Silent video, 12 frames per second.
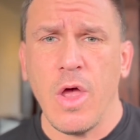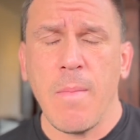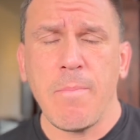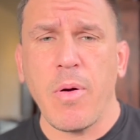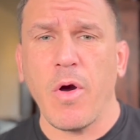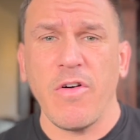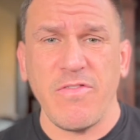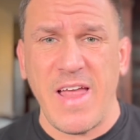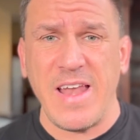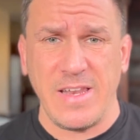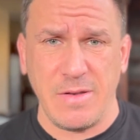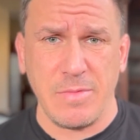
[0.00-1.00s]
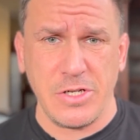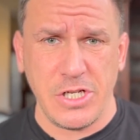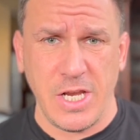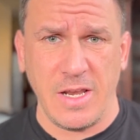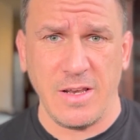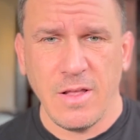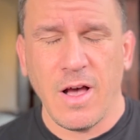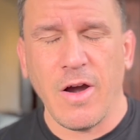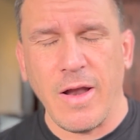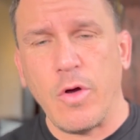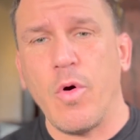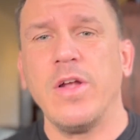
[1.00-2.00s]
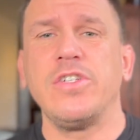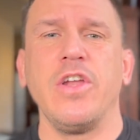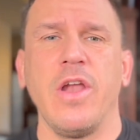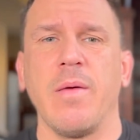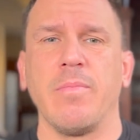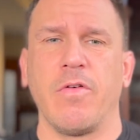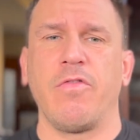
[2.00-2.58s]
per vending machine. All right, question number